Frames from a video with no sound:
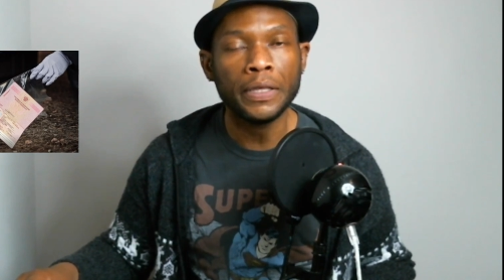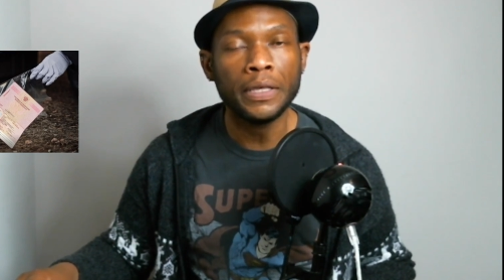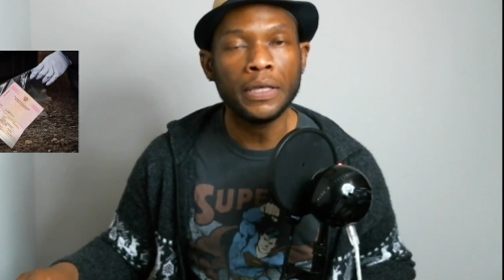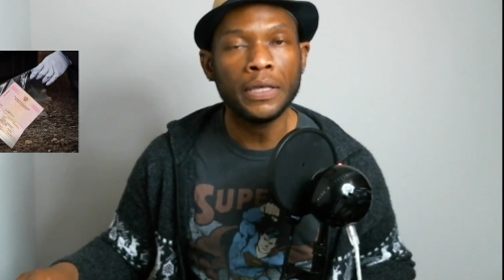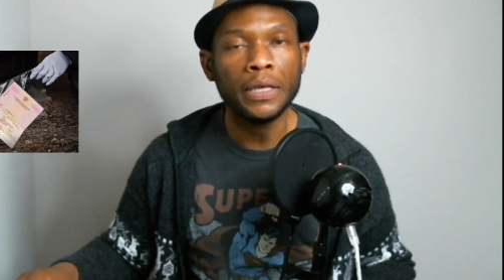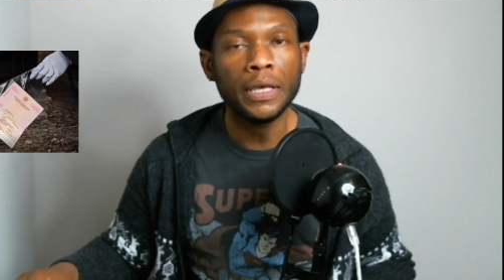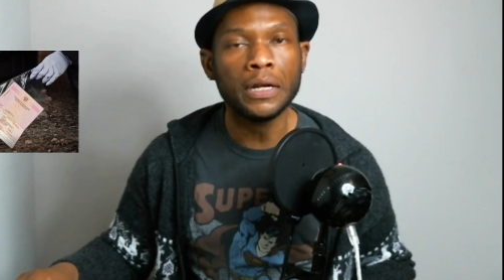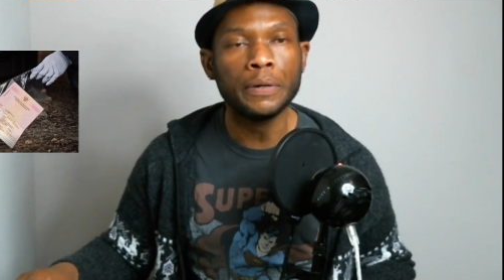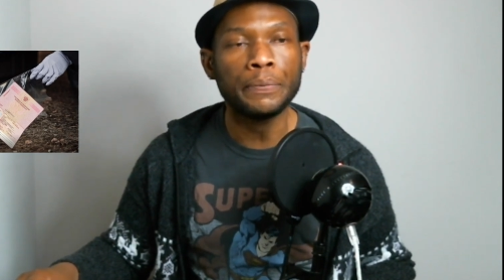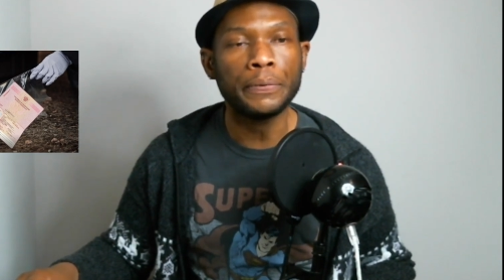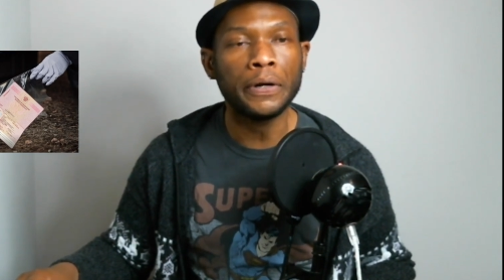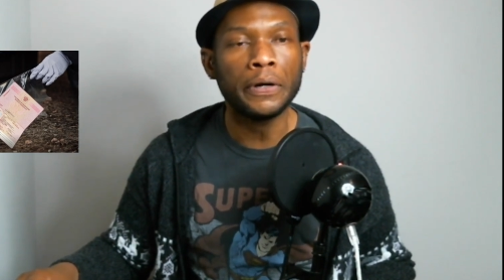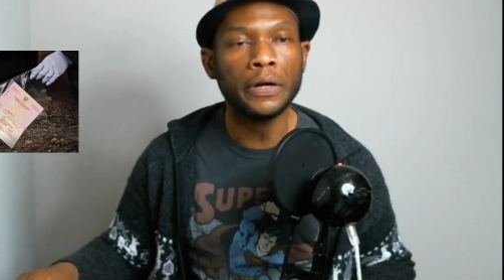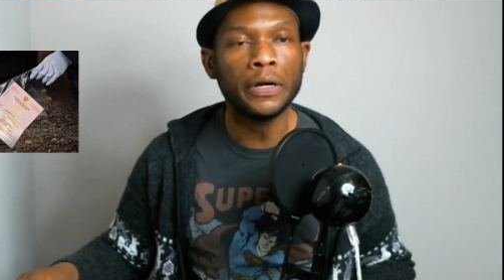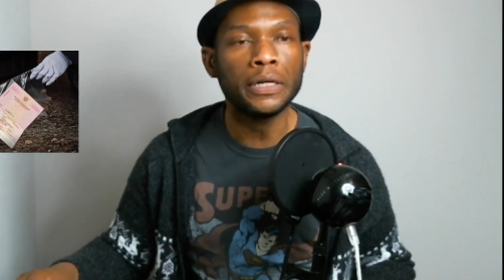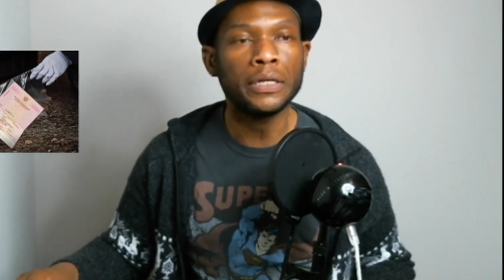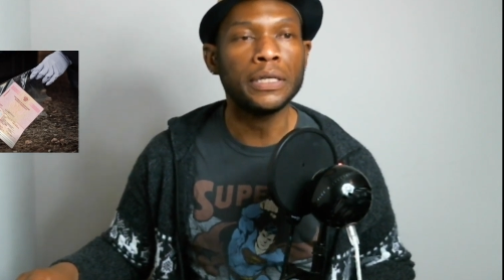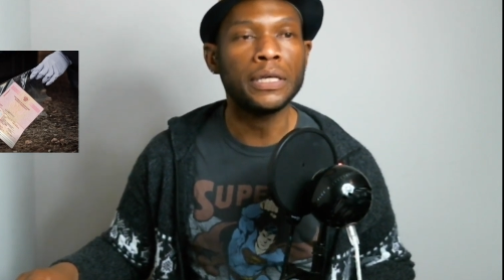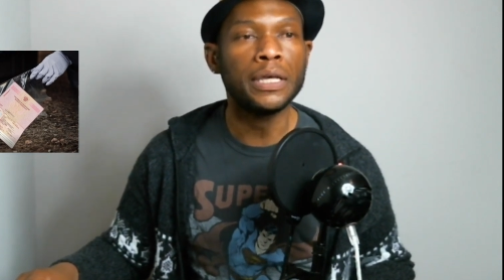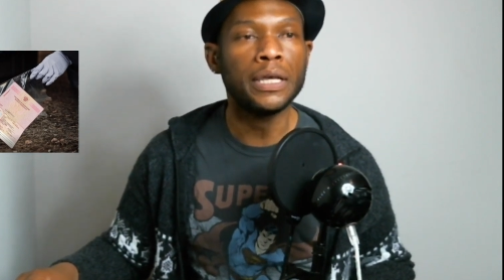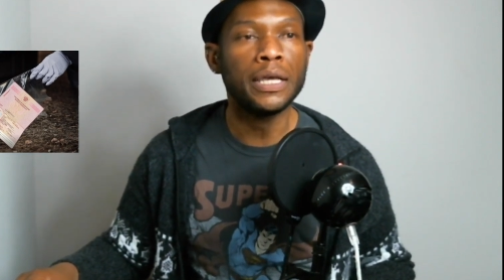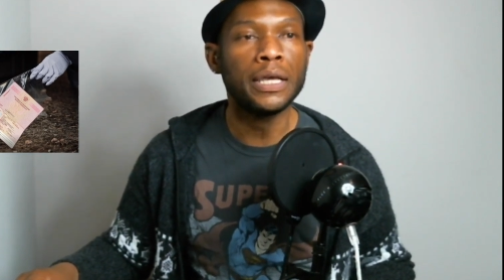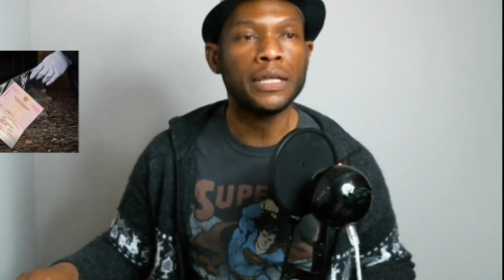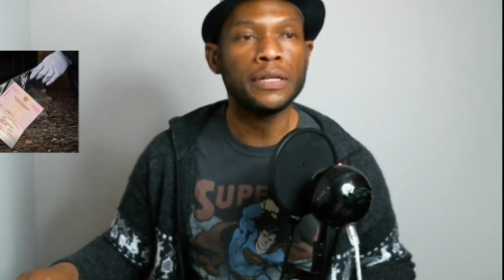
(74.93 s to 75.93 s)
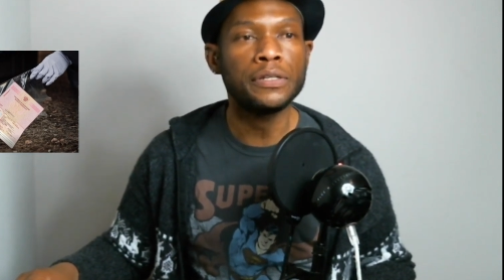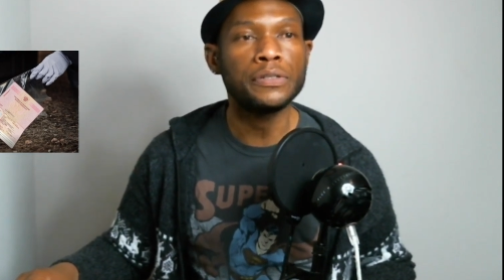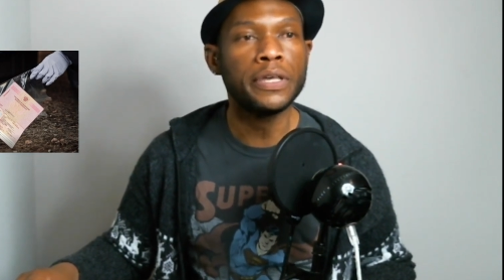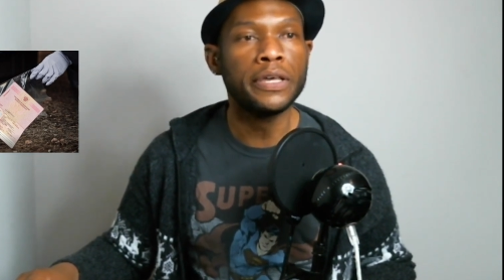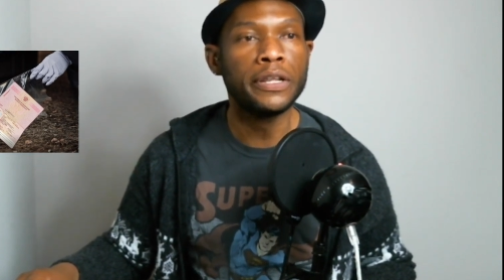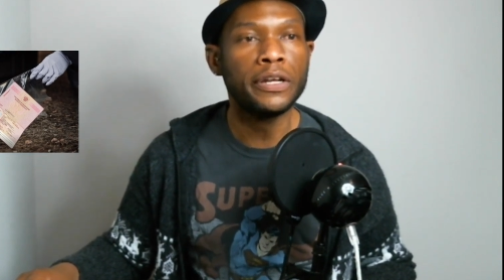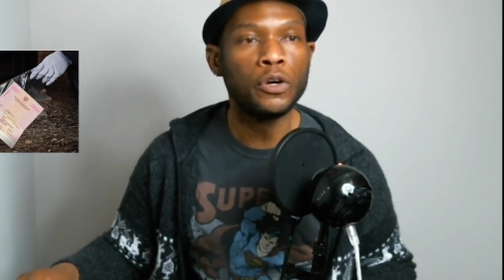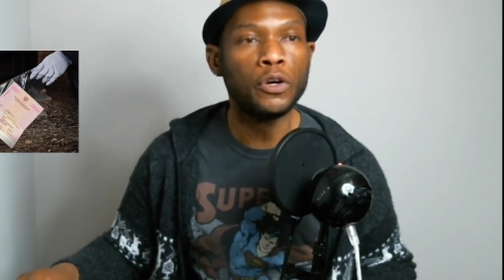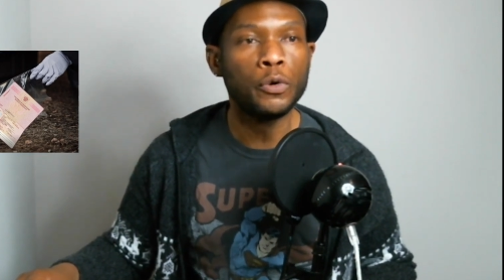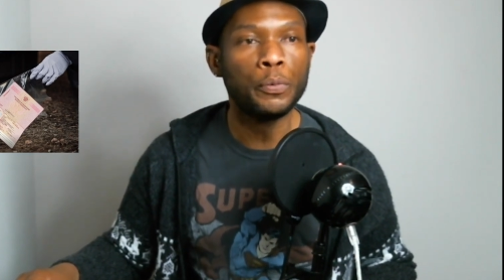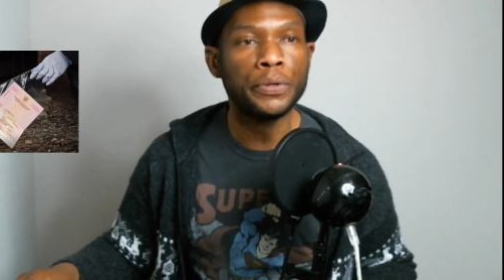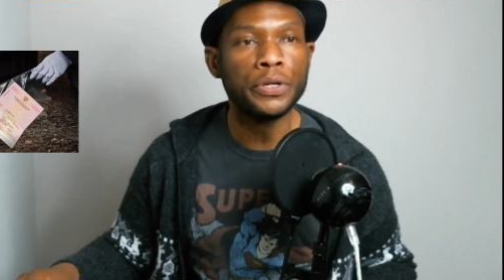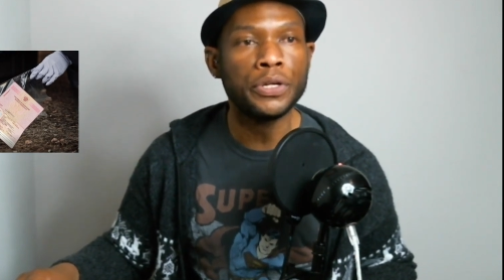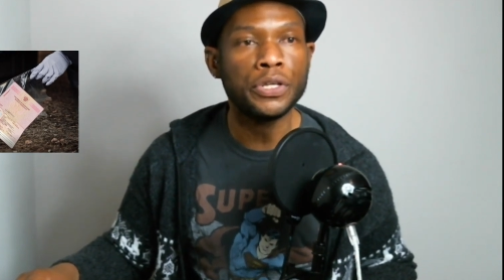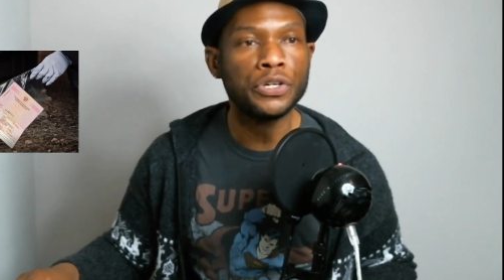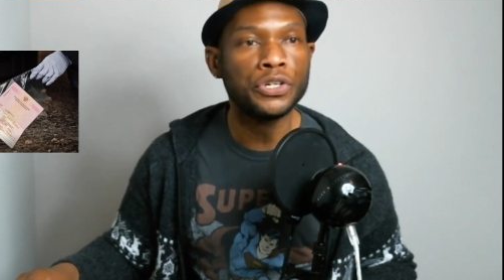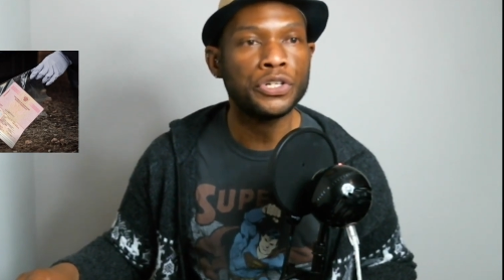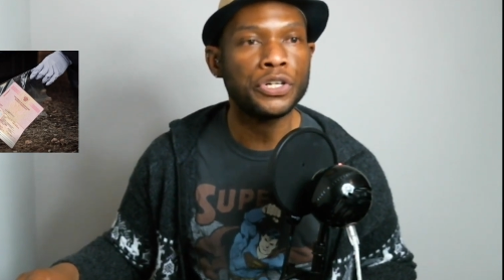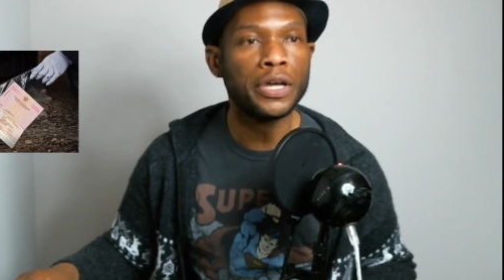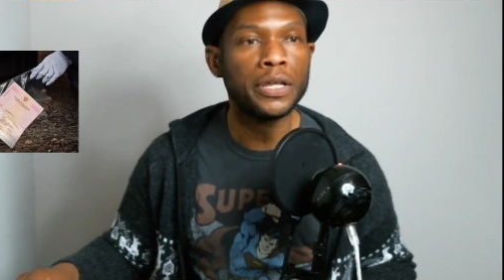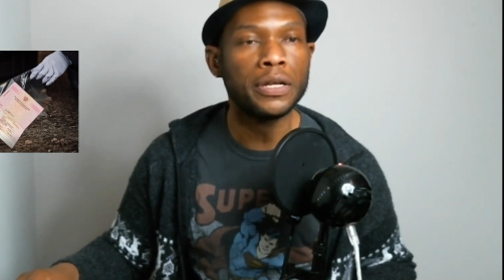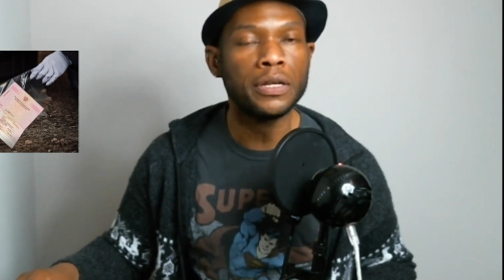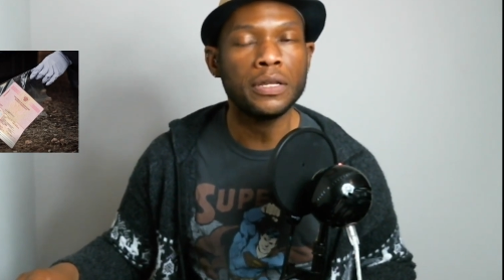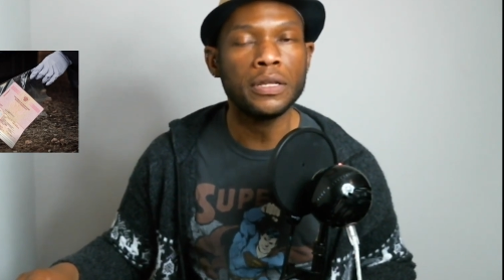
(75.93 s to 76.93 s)
And apparently it is an open and
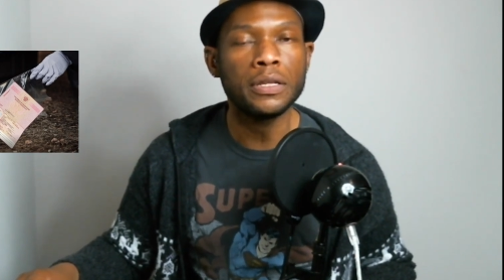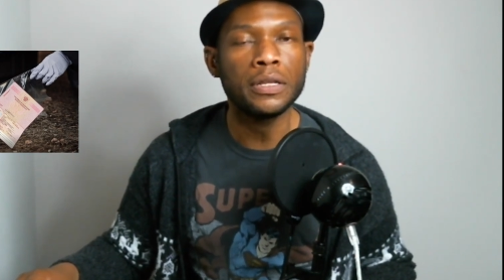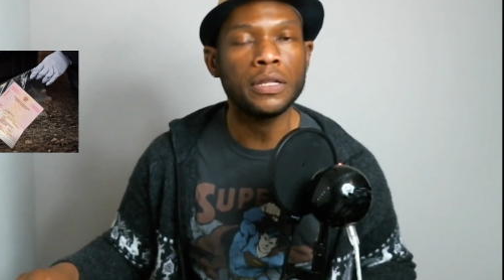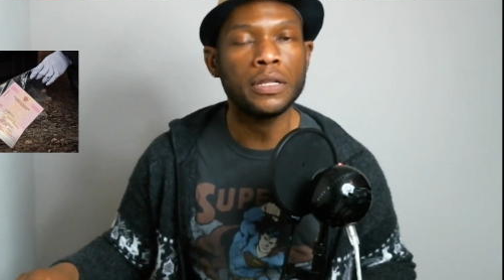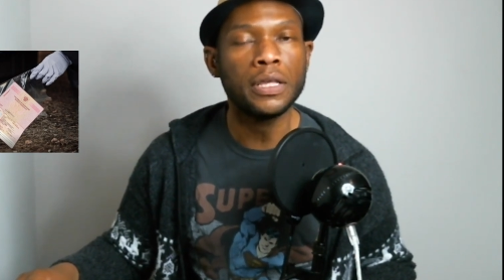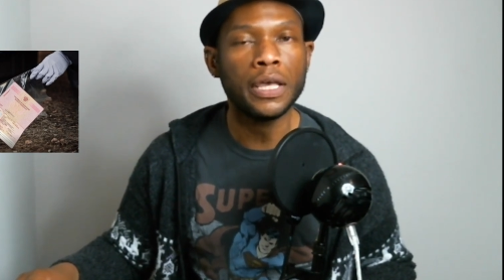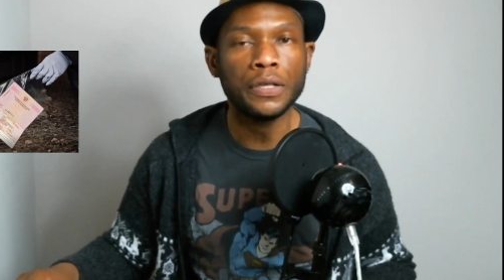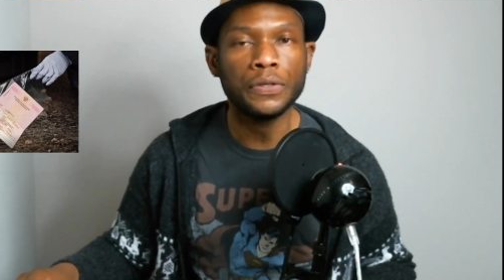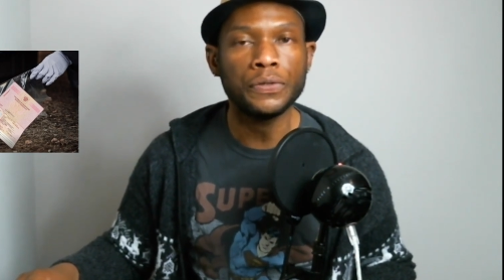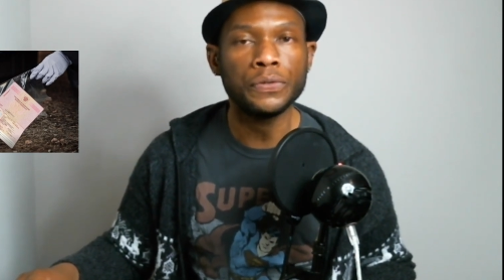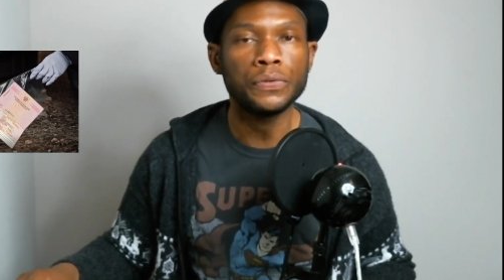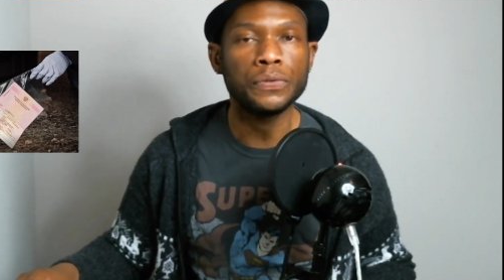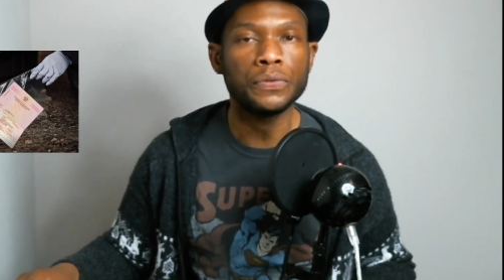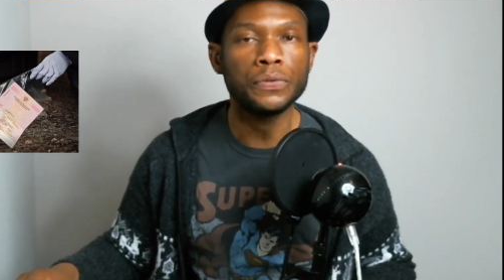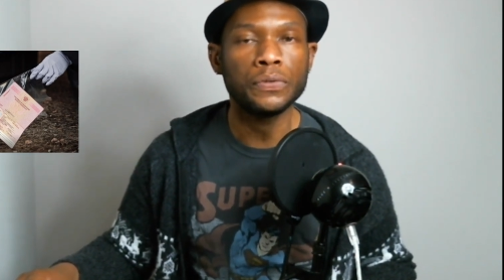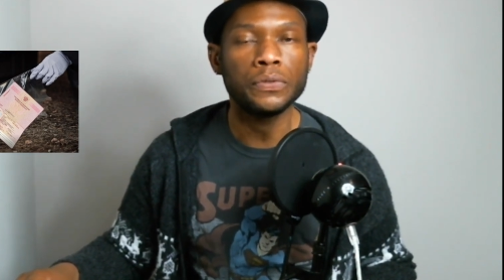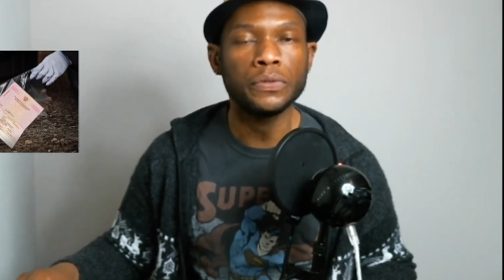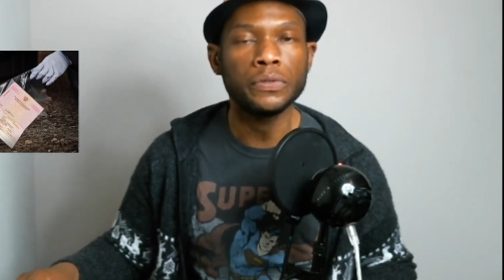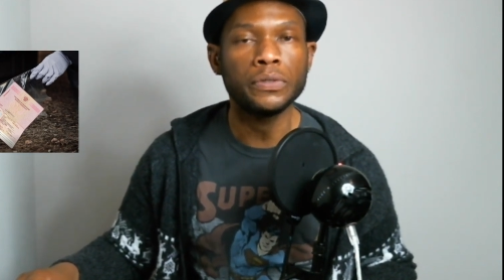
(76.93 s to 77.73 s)
shut case.